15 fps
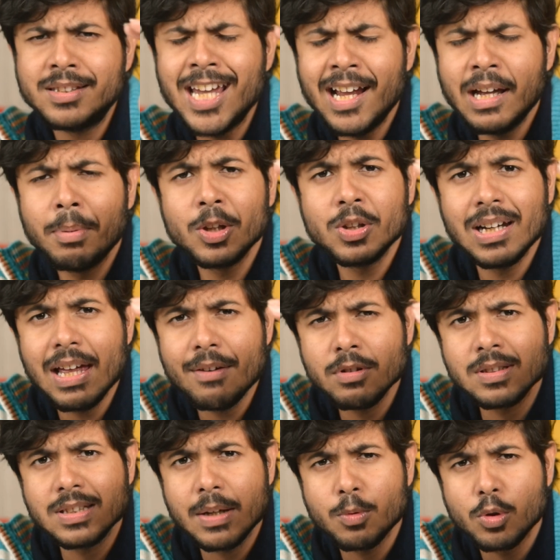Think about the
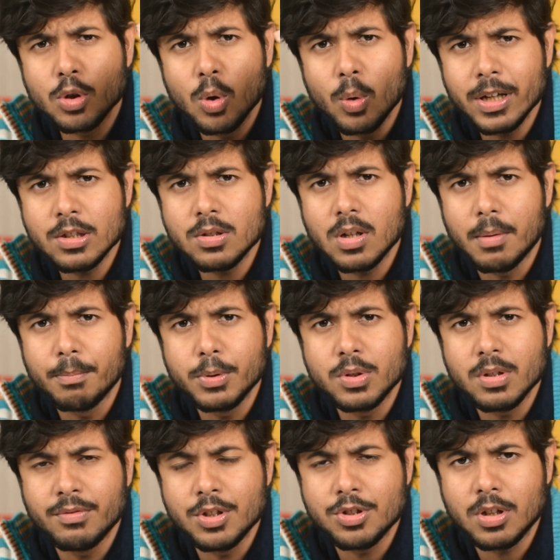levels that would go into
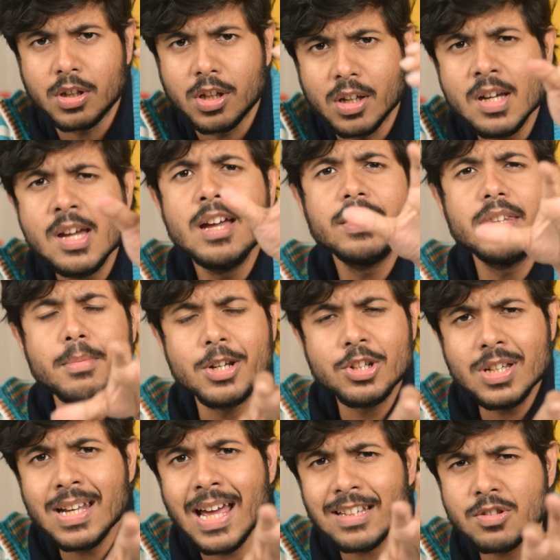computer vision here. The
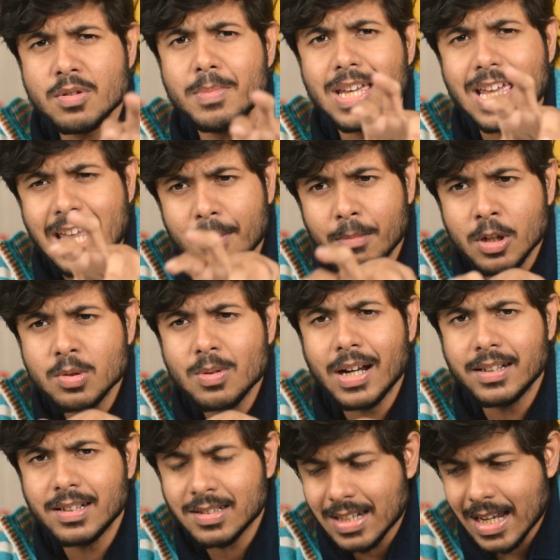machine has to be able to
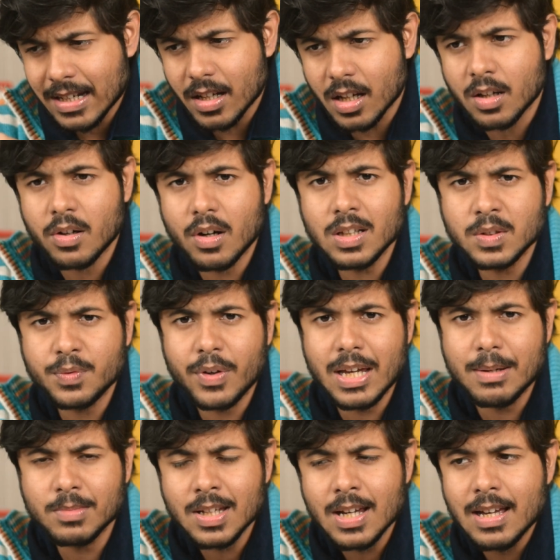understand across
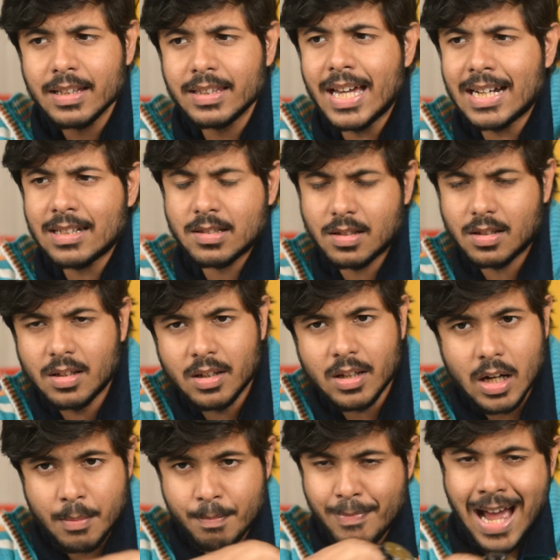frames that
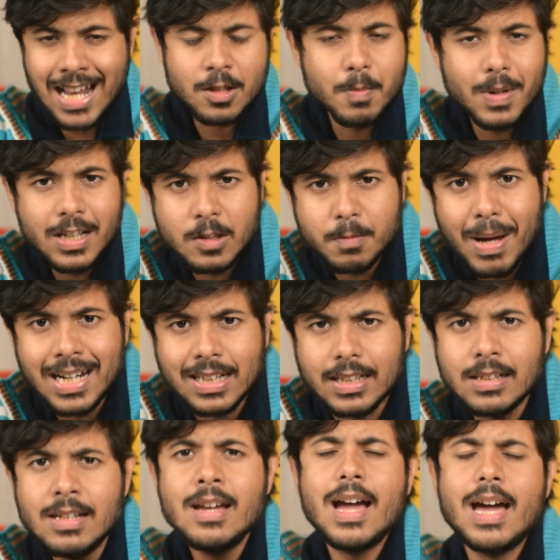a batsman is
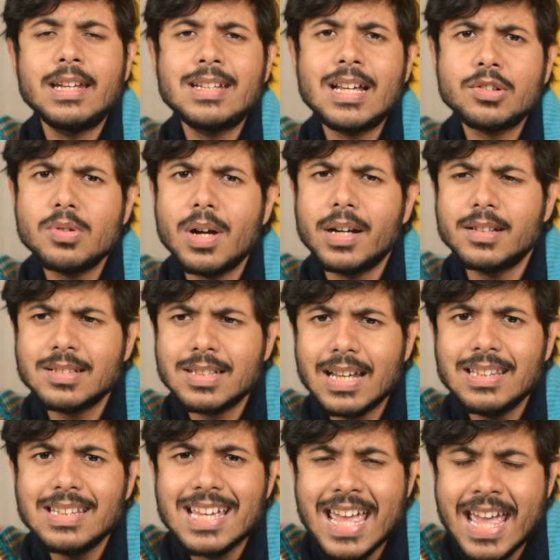batting, and it has to
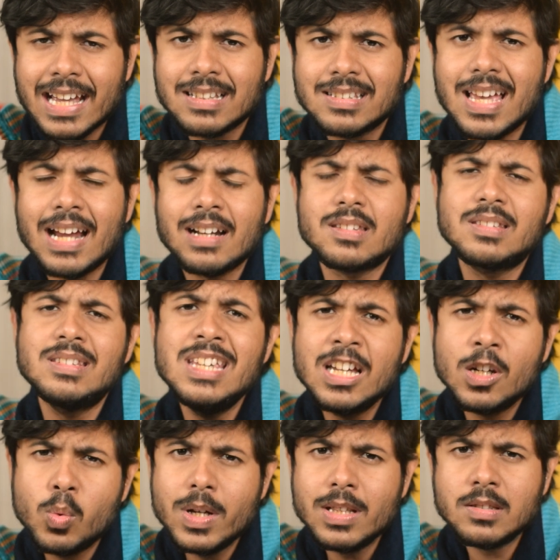understand the exact
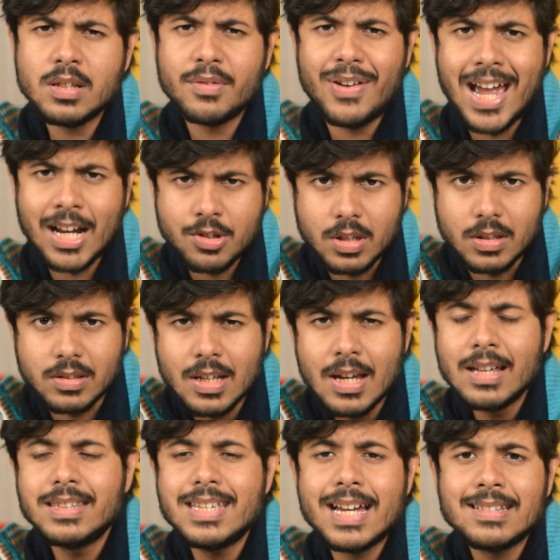sequence of actions,
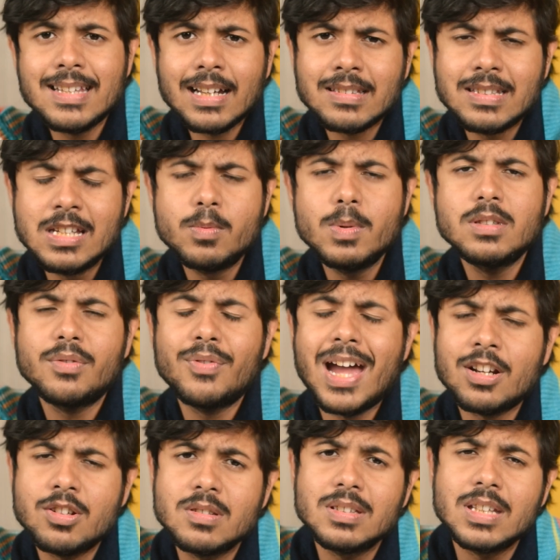the exact sequence of
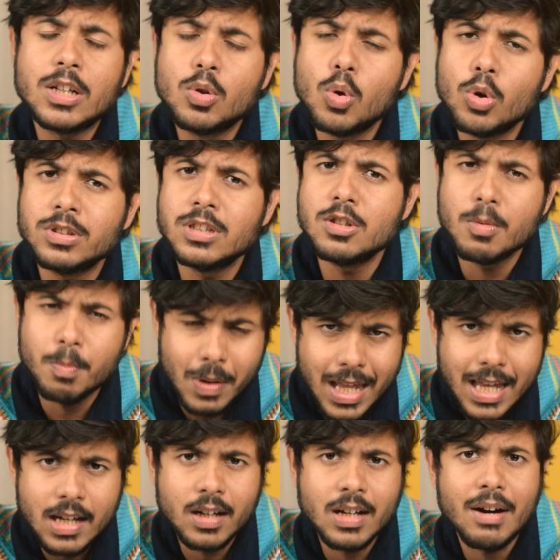actions that goes into
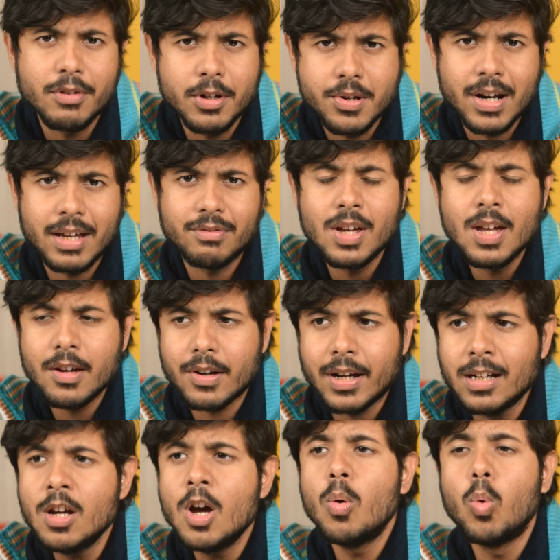playing a cover drive,
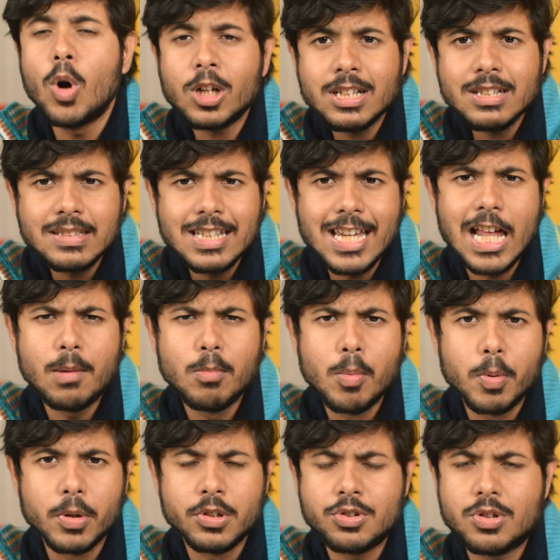right? What is the elbow
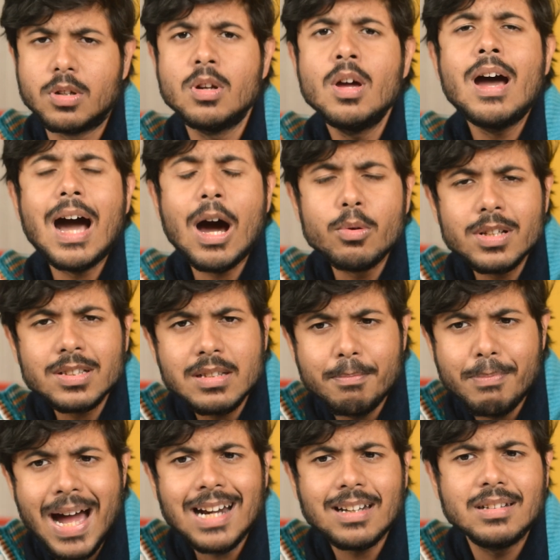position? How does the
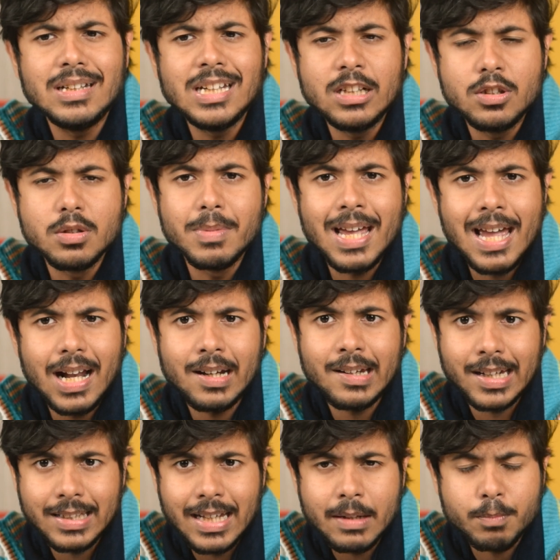bat need to be held
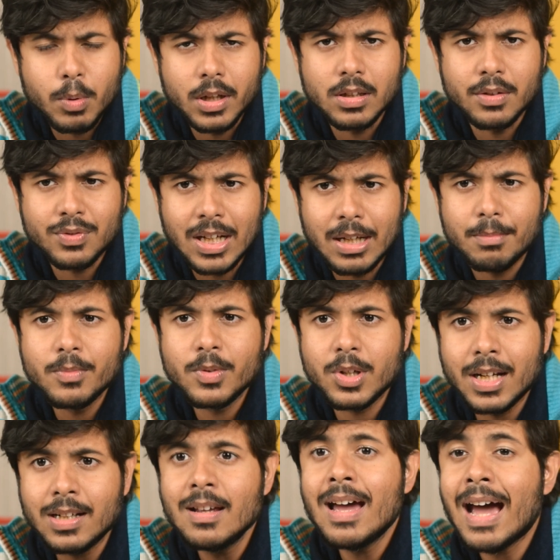at that point of time,
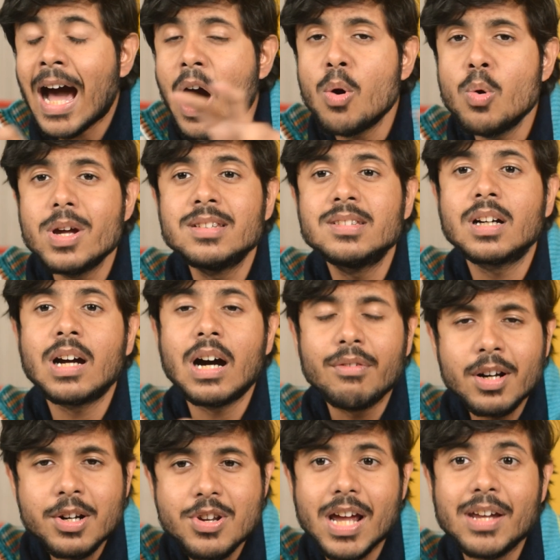right? How is a
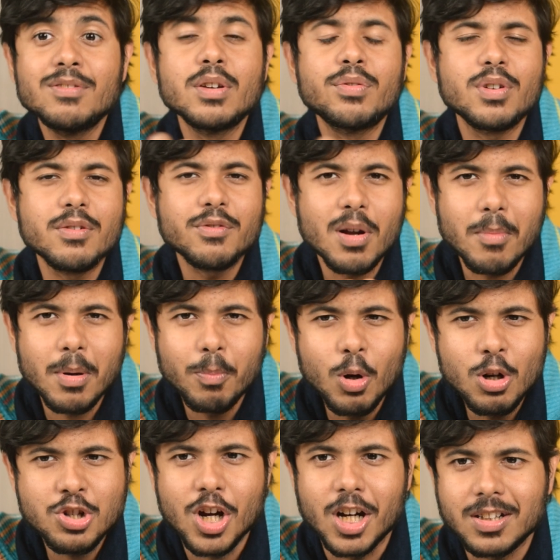cover drive different from a
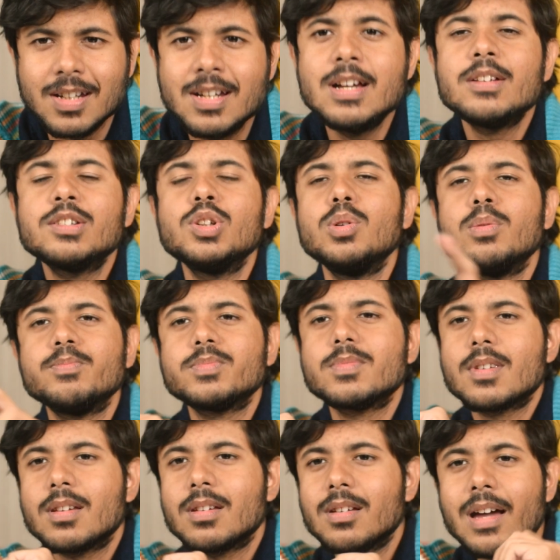pull shot? So,
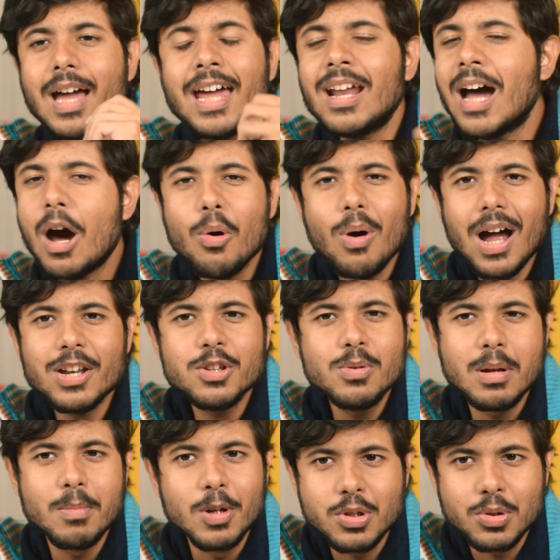and how are
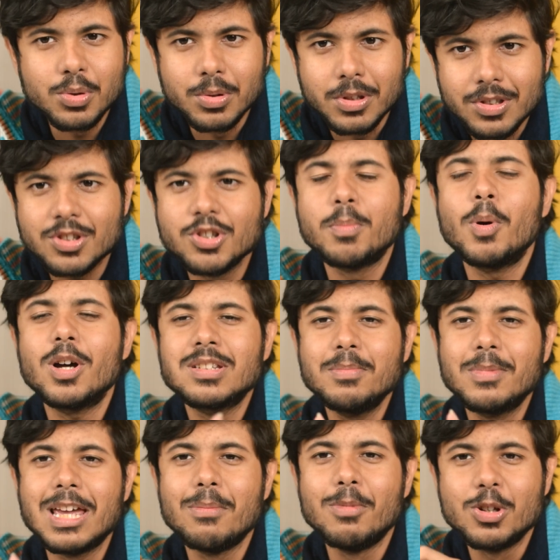you able to do this? You're
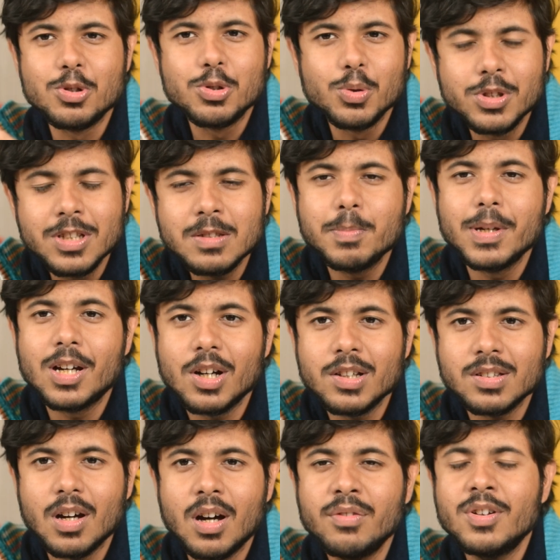possibly able to do this
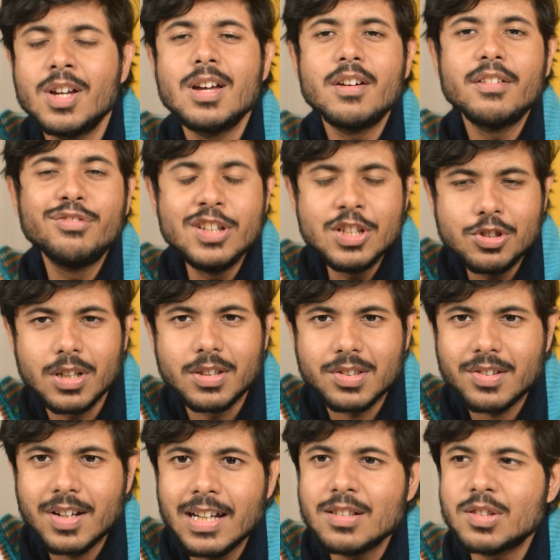because of
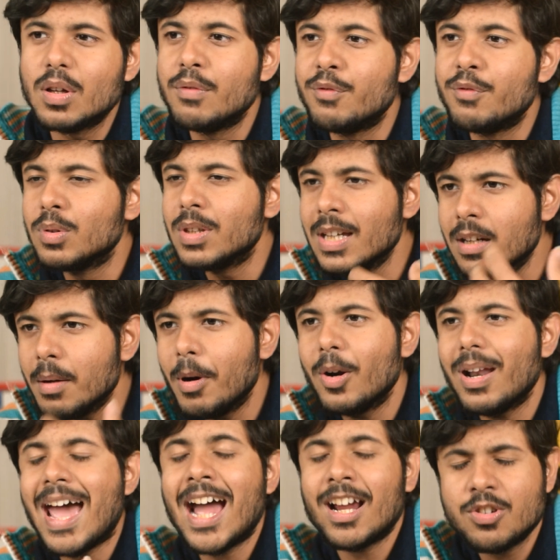features, right? So you think
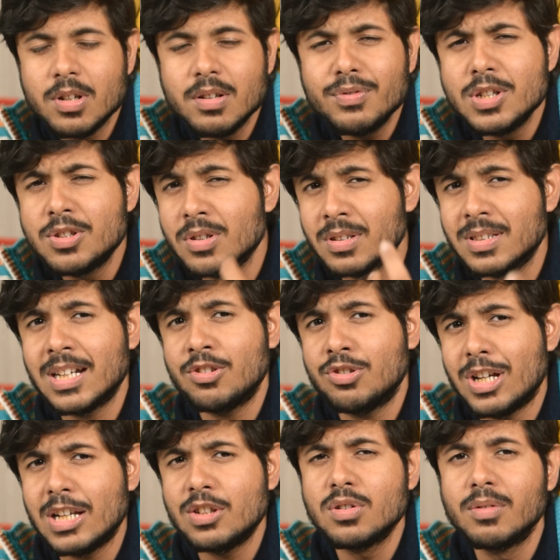about action features that
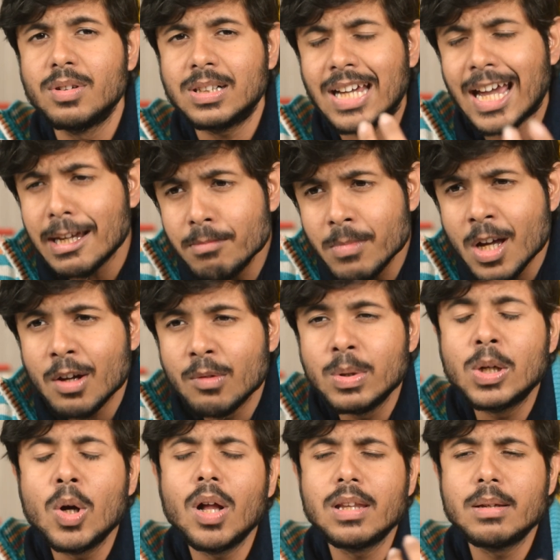change over time,
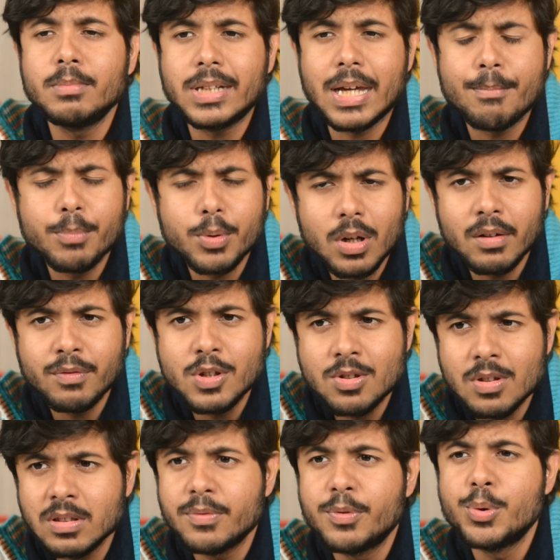we call them temporal
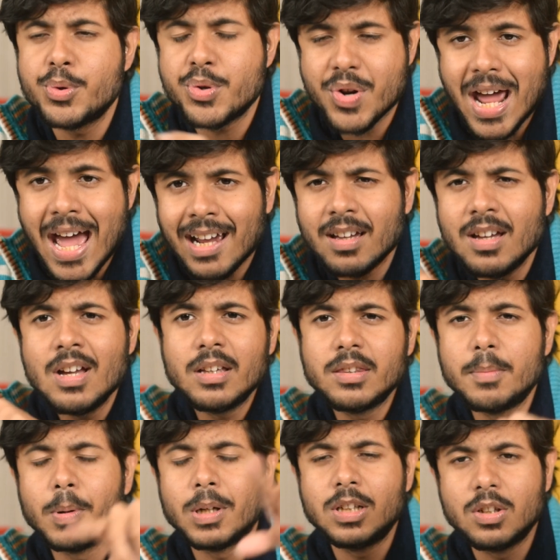features. If you track
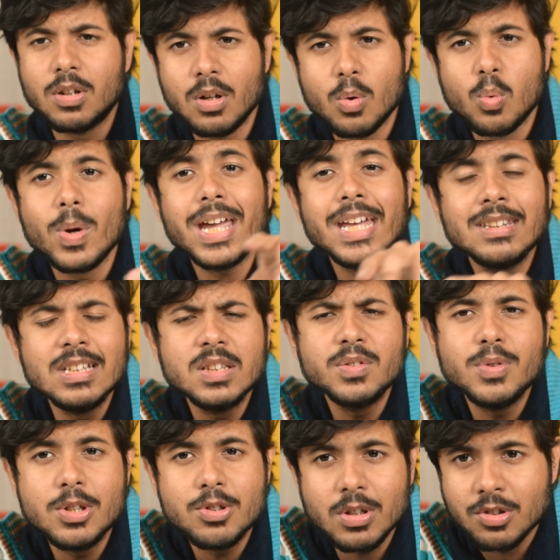the particular way
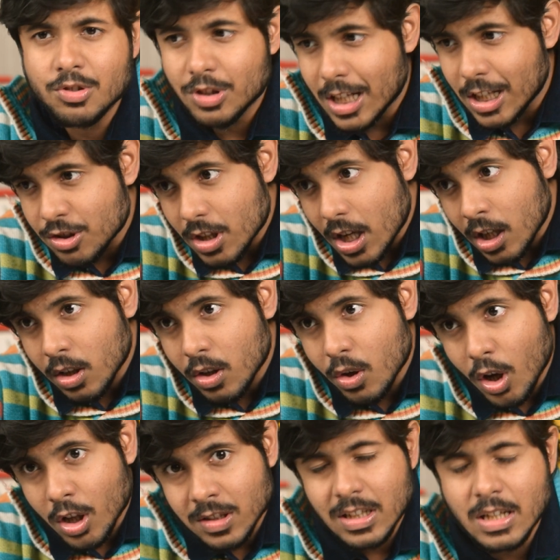these features change
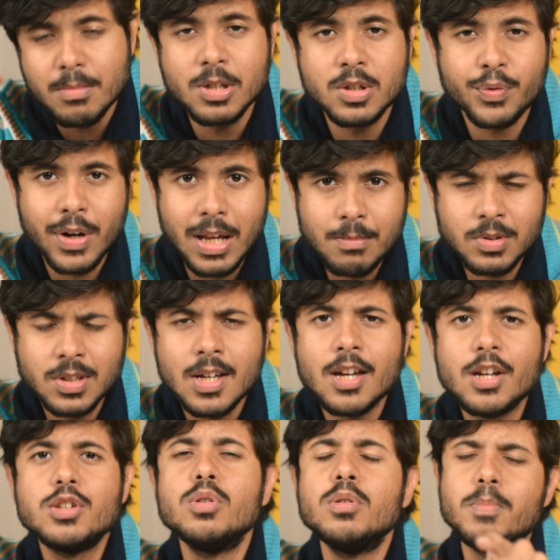across image frames,
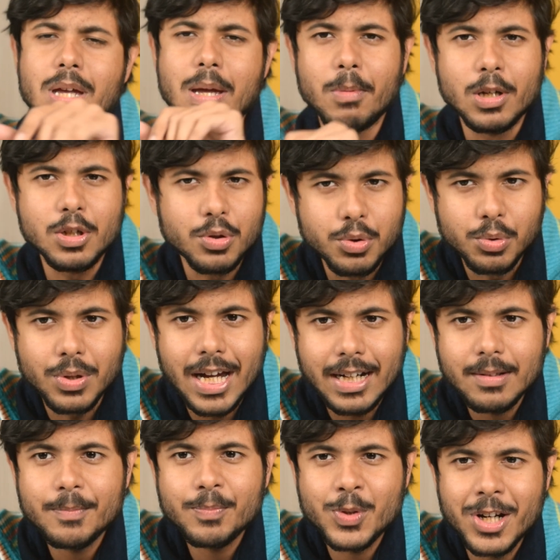you'd be able to do
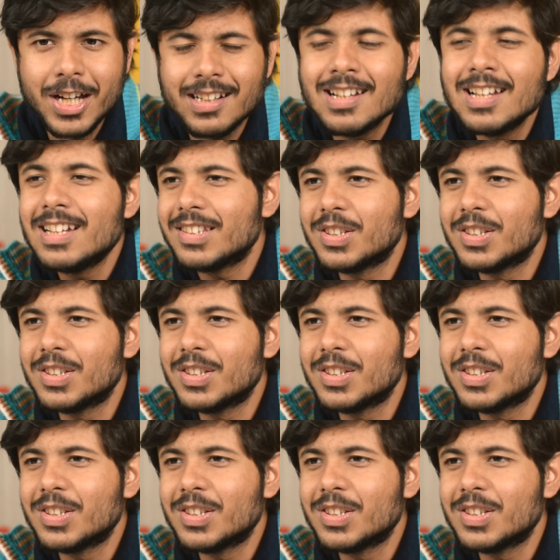that, right?